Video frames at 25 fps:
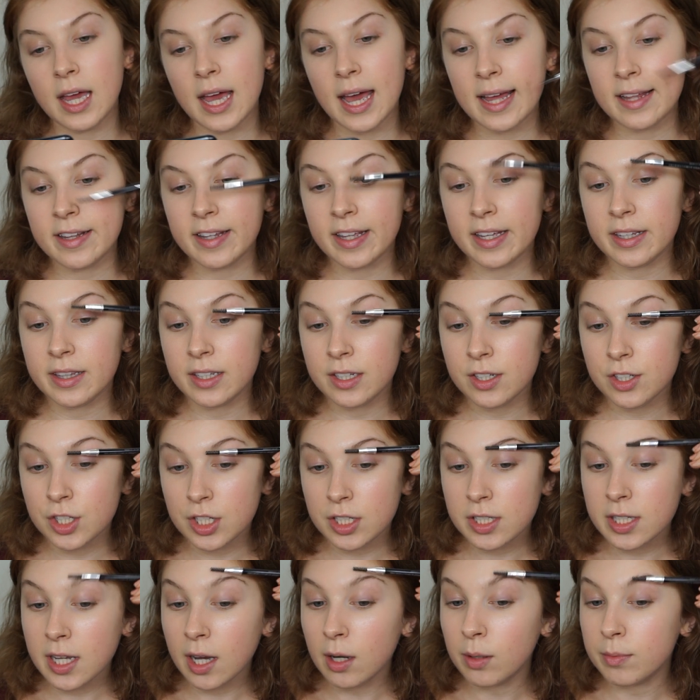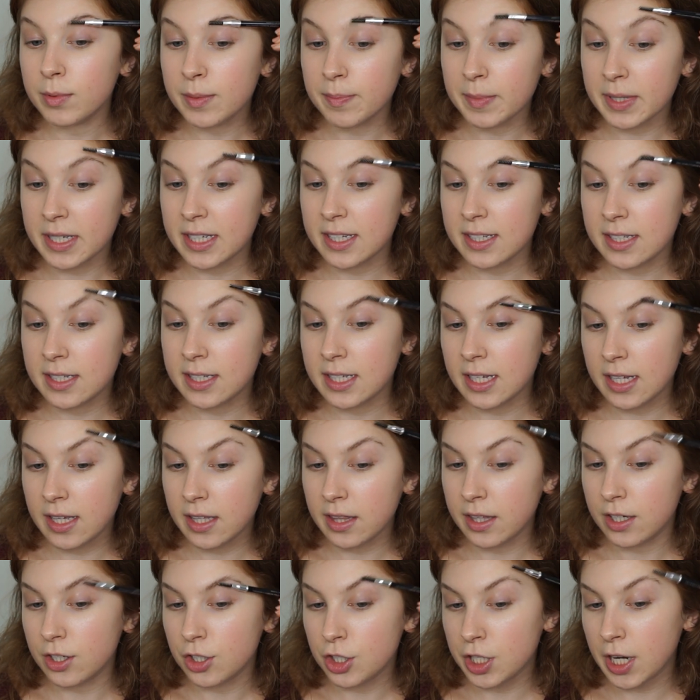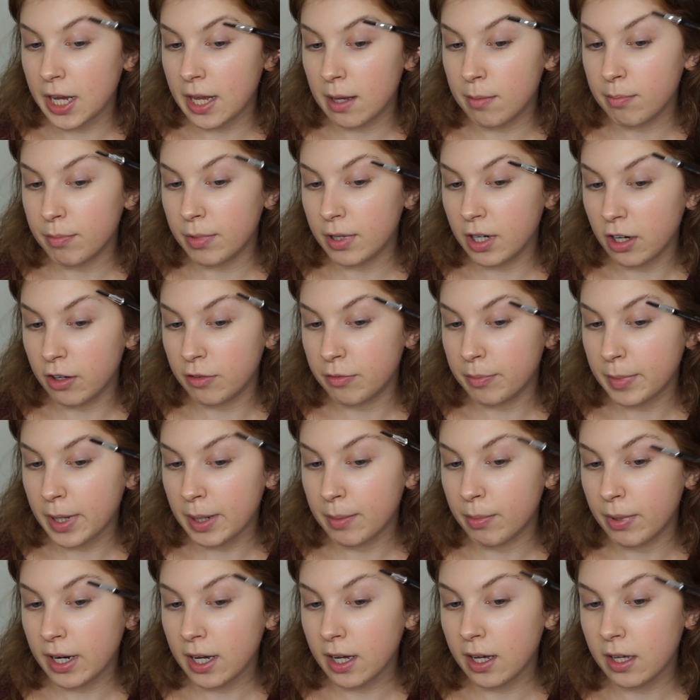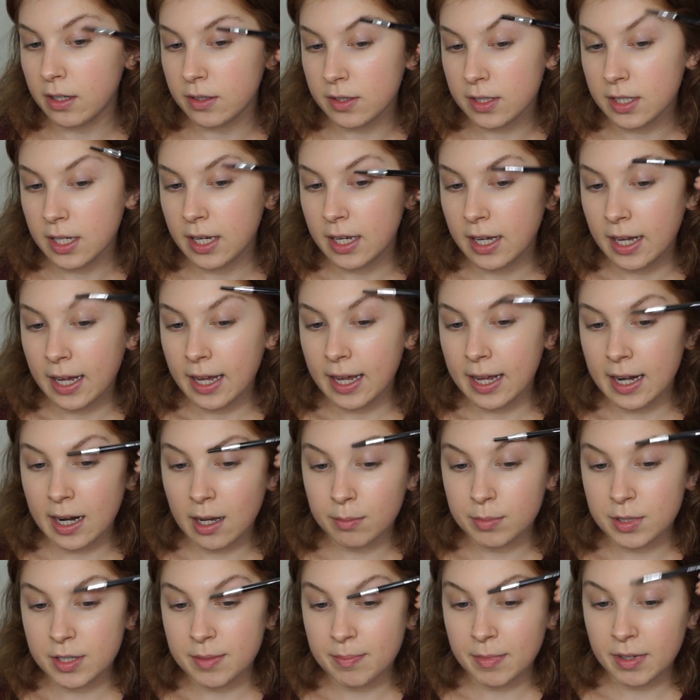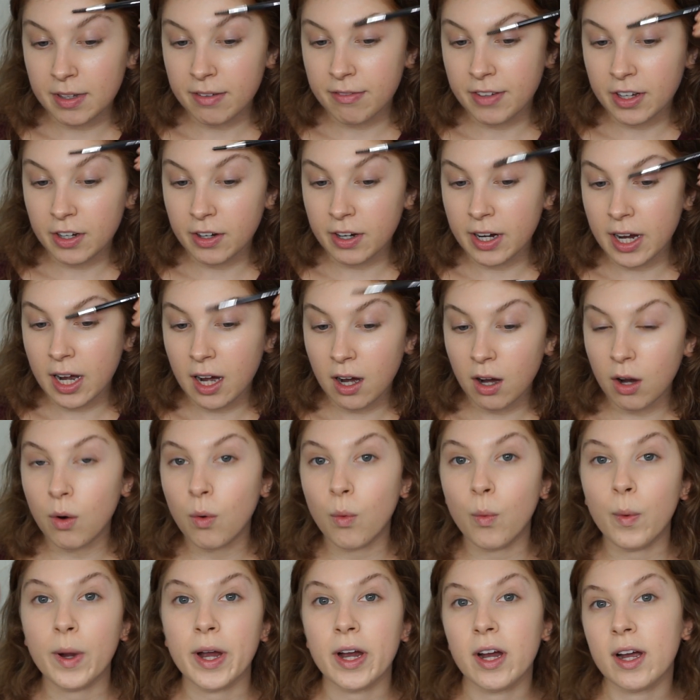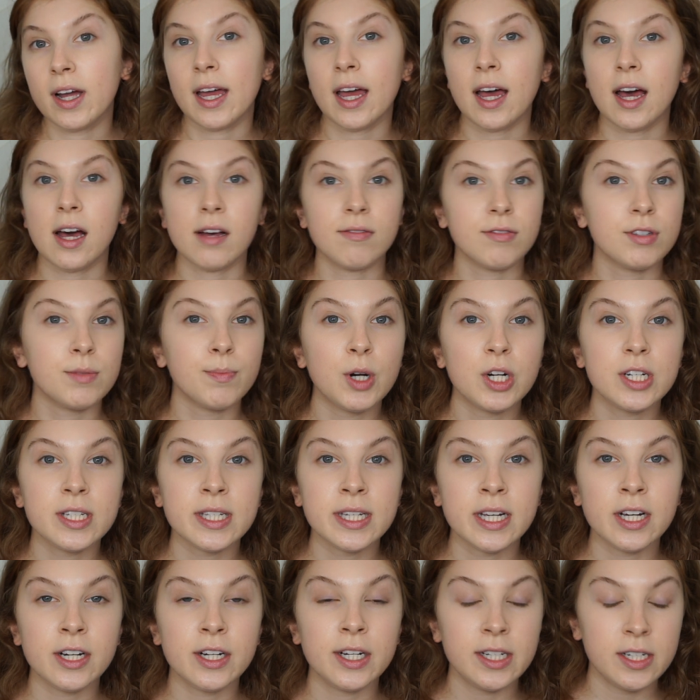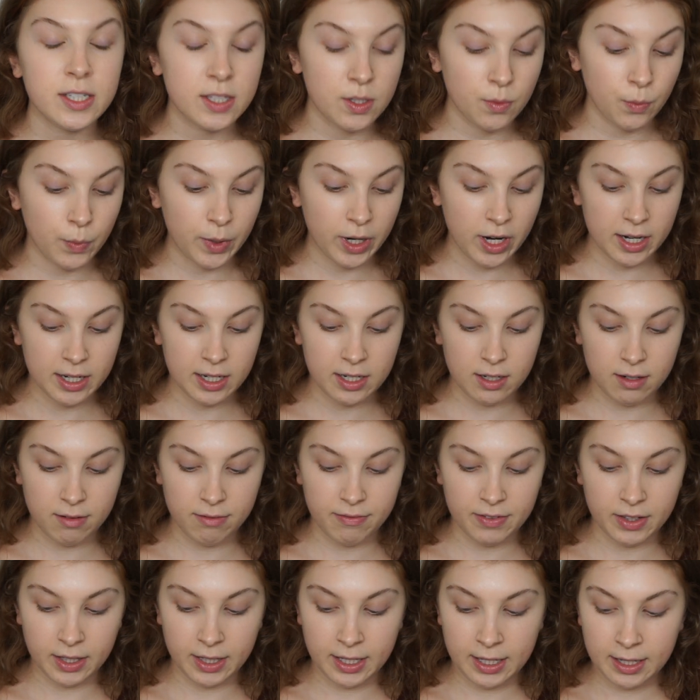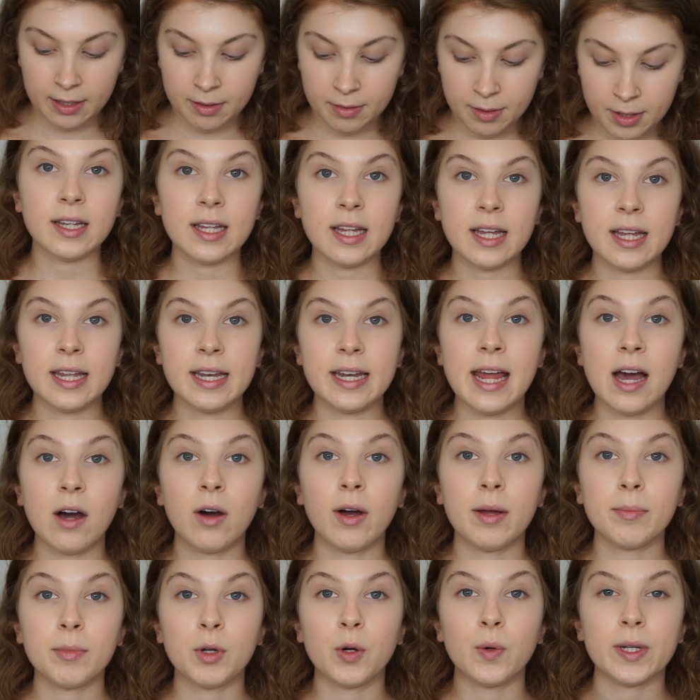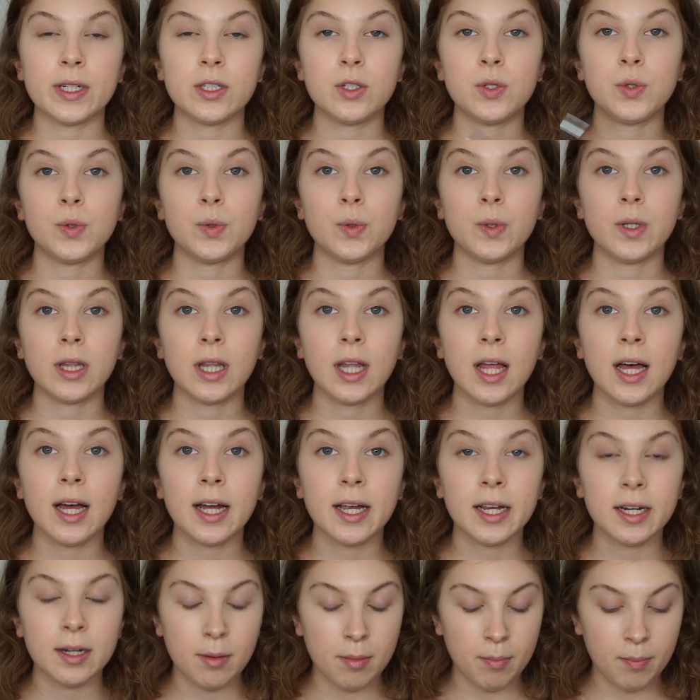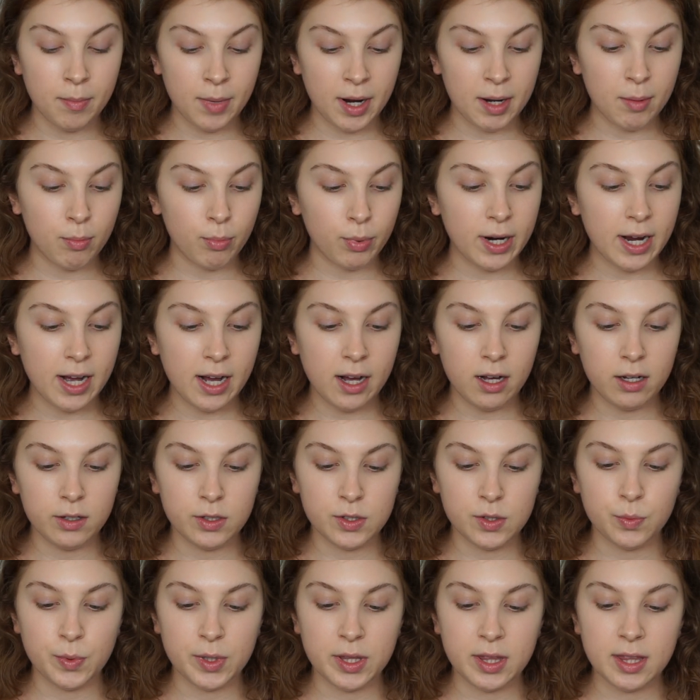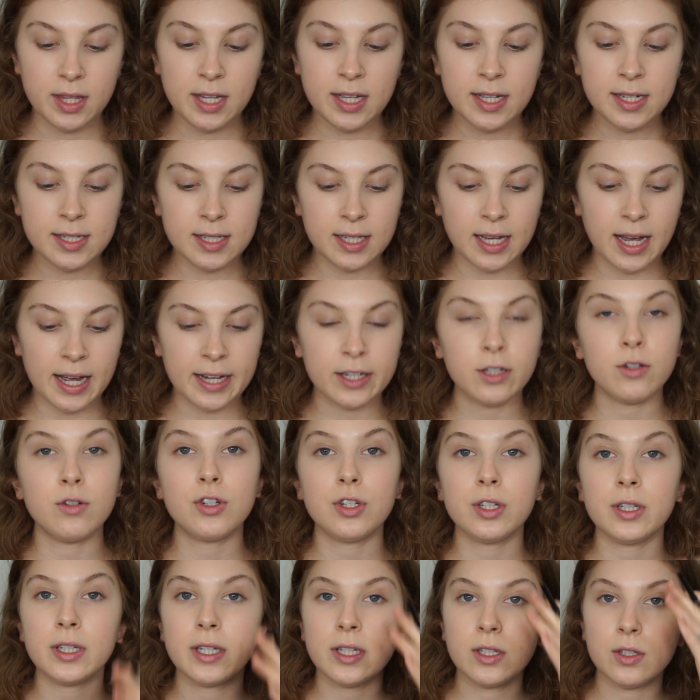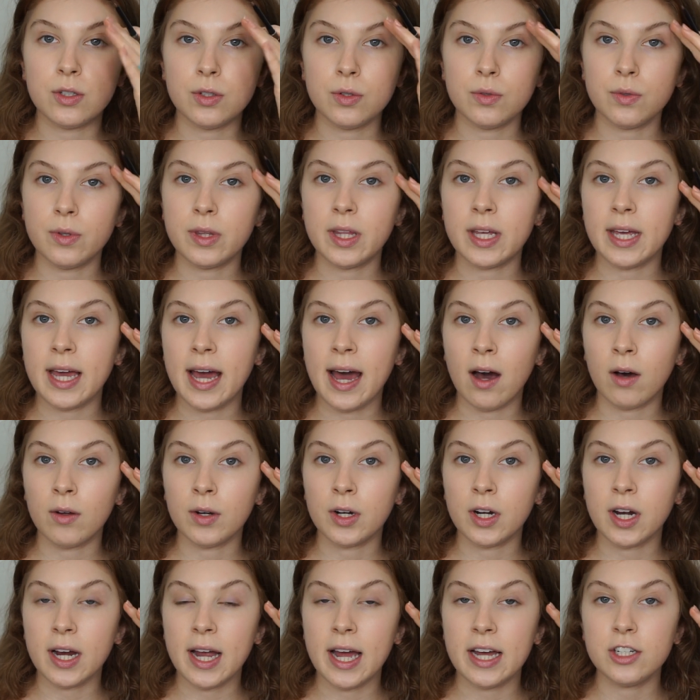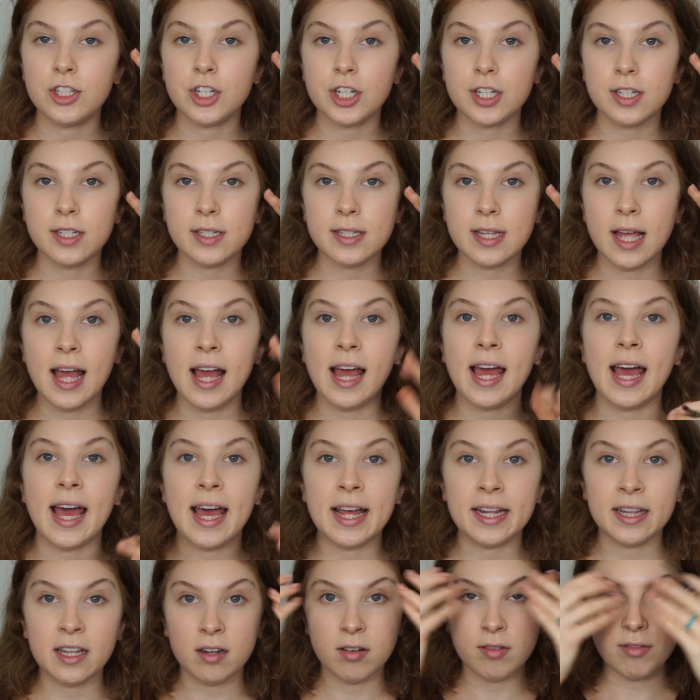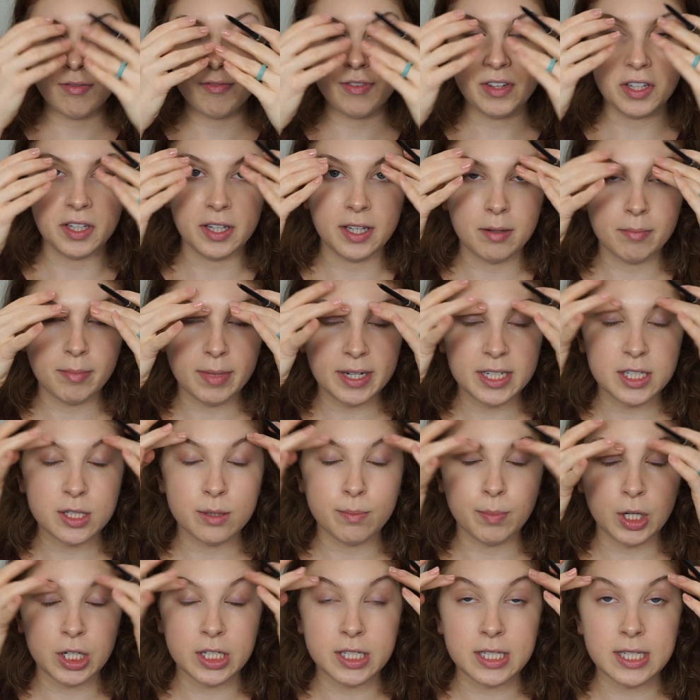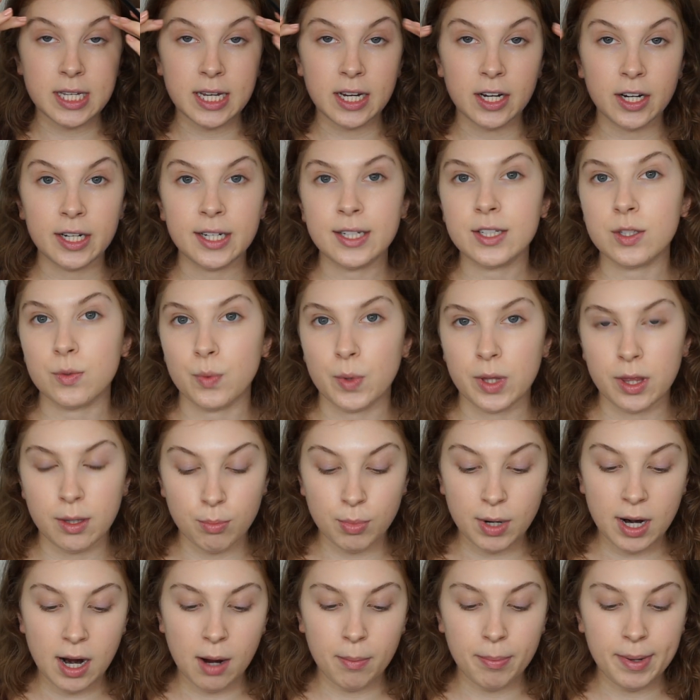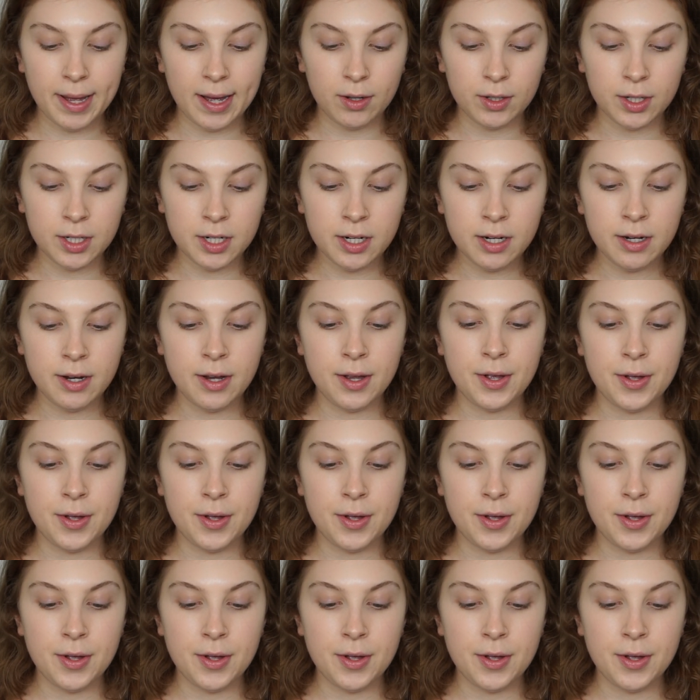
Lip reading: And then this just helps me see the shape of my brows, helps me figure out where I have sparse areas and where I need to fill in. Now I'm going to line my brows with this. I usually do the outer edges and then fill in my sparse areas with the brow powder.